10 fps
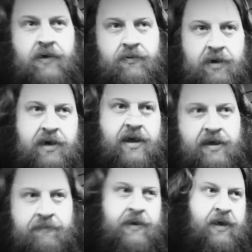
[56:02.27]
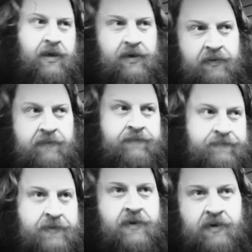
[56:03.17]
what I mean.
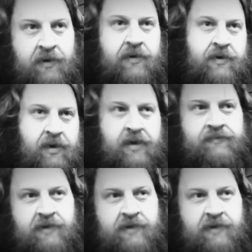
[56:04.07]
Yeah.